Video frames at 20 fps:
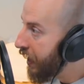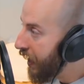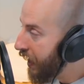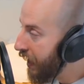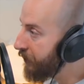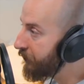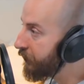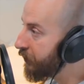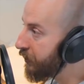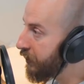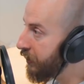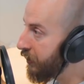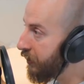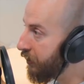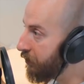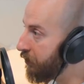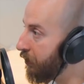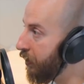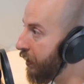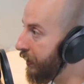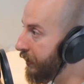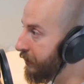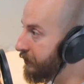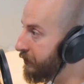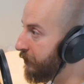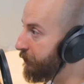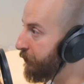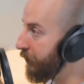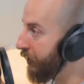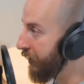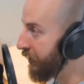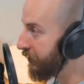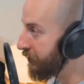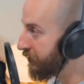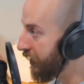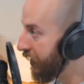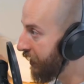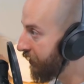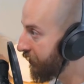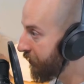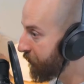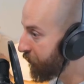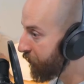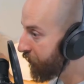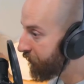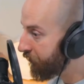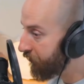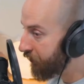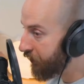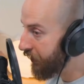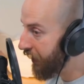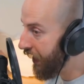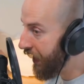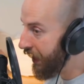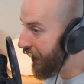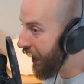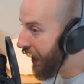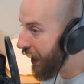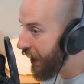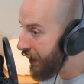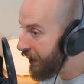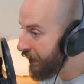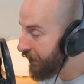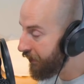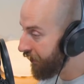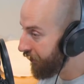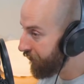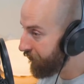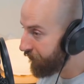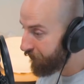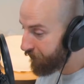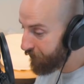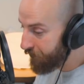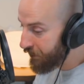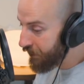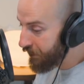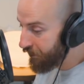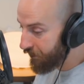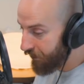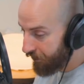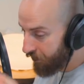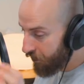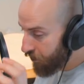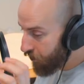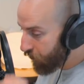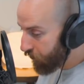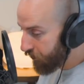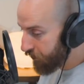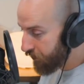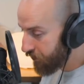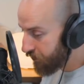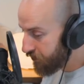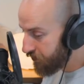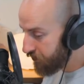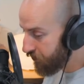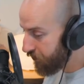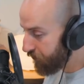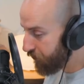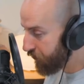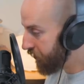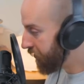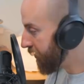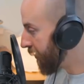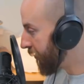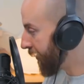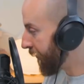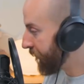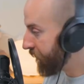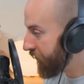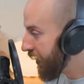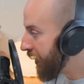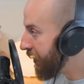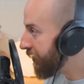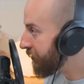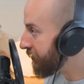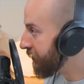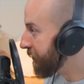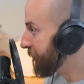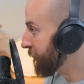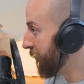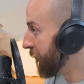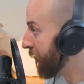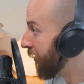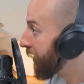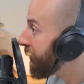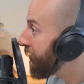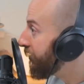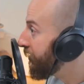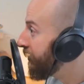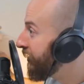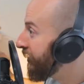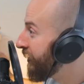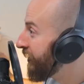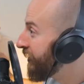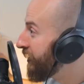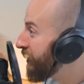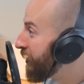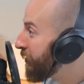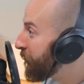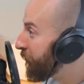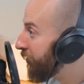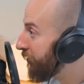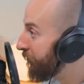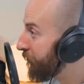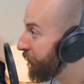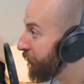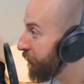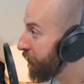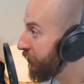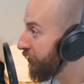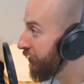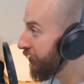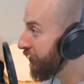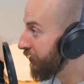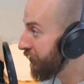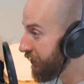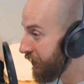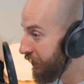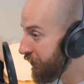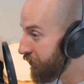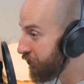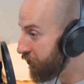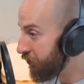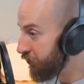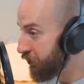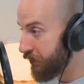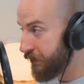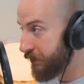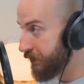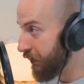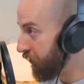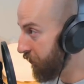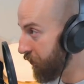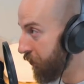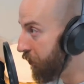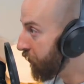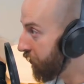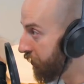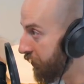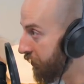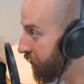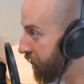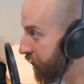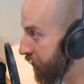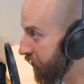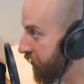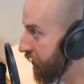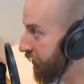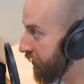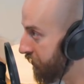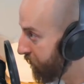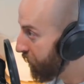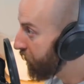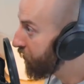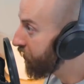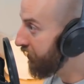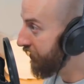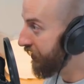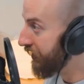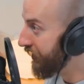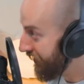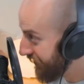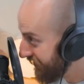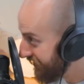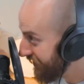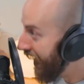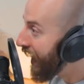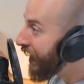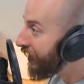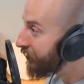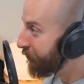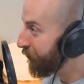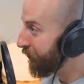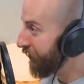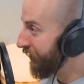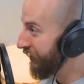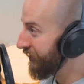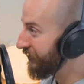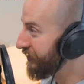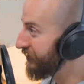Everything lines up exactly perfectly. And I like, for me, like when the student put it down, like, yeah, that seems all right. But for the teacher, she's like, no, you need to put in the exact place.